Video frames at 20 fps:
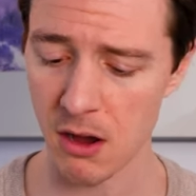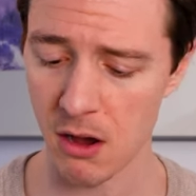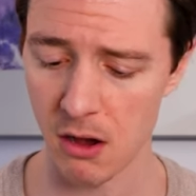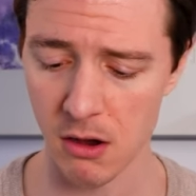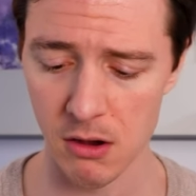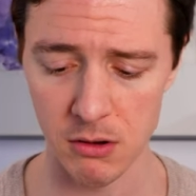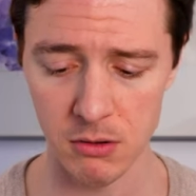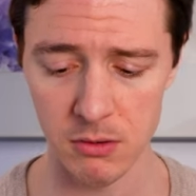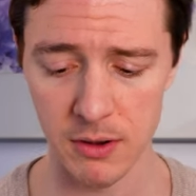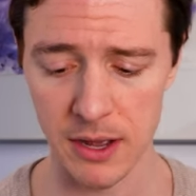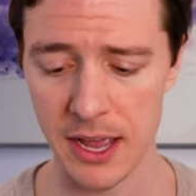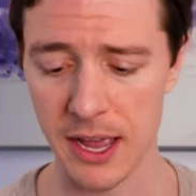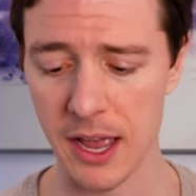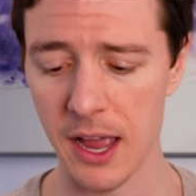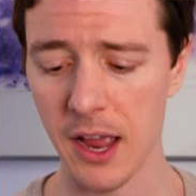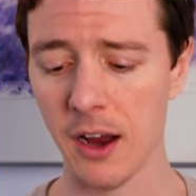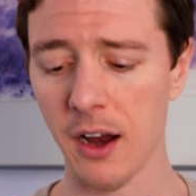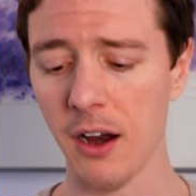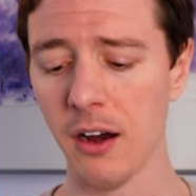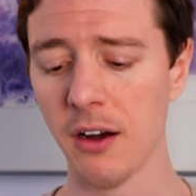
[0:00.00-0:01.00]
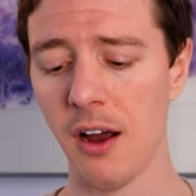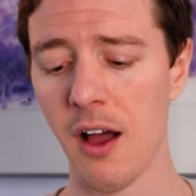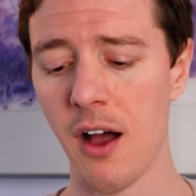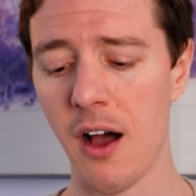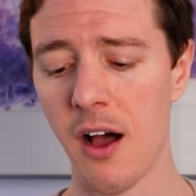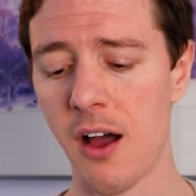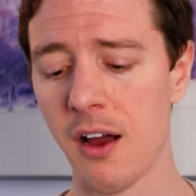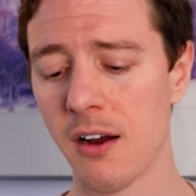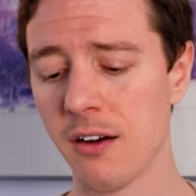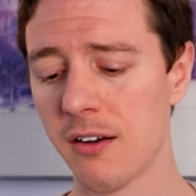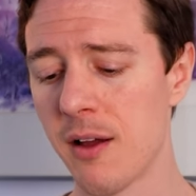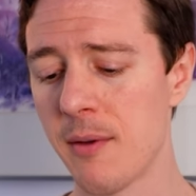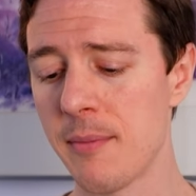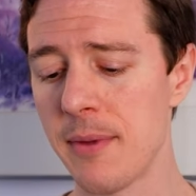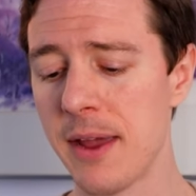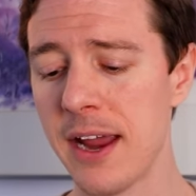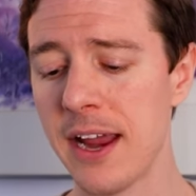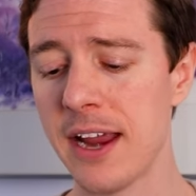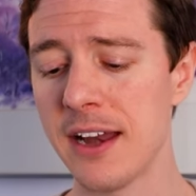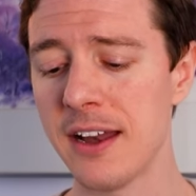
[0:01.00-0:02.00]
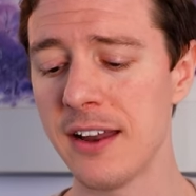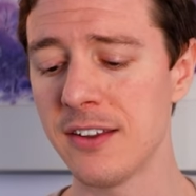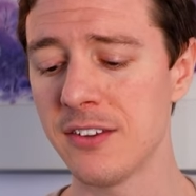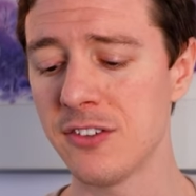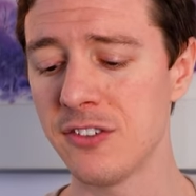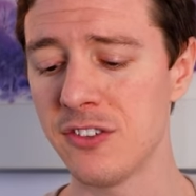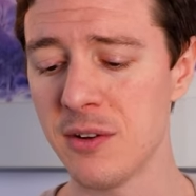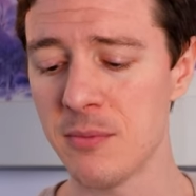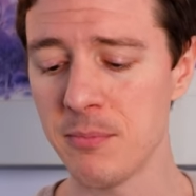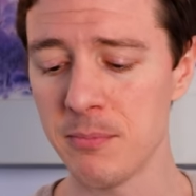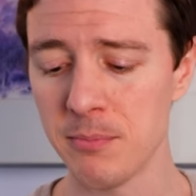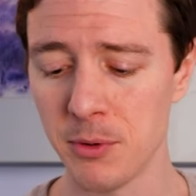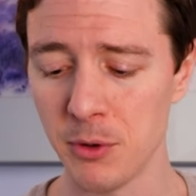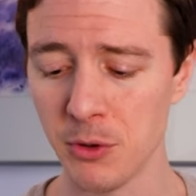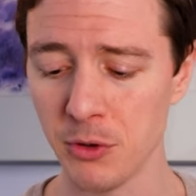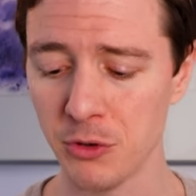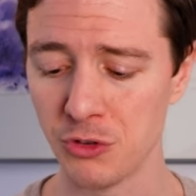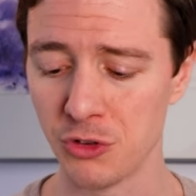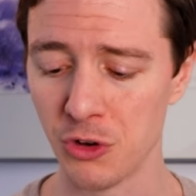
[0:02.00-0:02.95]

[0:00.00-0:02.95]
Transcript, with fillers: Oh, where are a maiden's simple